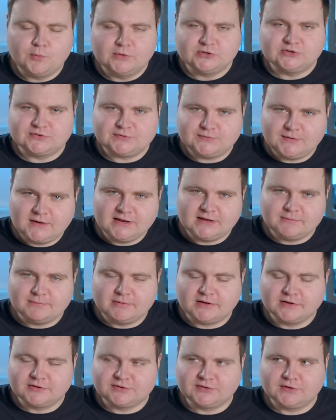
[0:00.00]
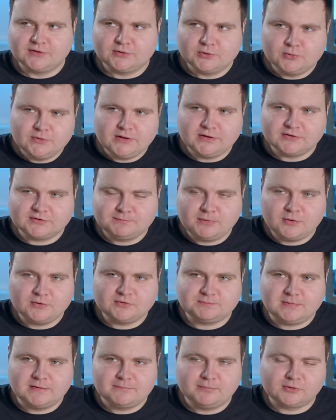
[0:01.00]
Which is funny because the Ouya
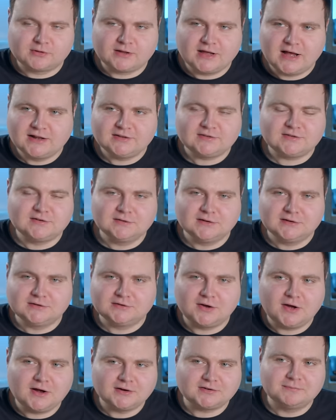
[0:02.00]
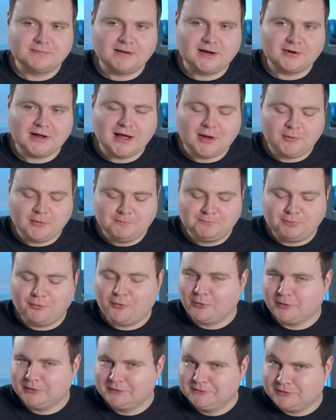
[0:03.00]
spokespeople constantly talked about how
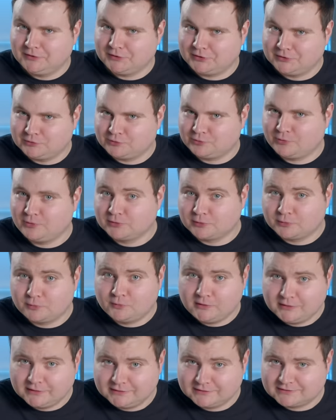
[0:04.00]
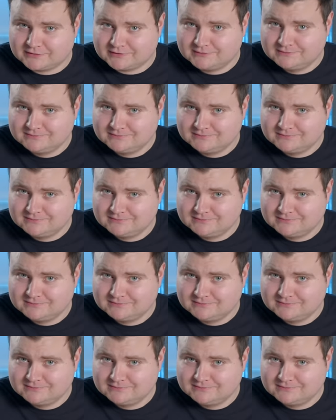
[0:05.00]
important the controller was.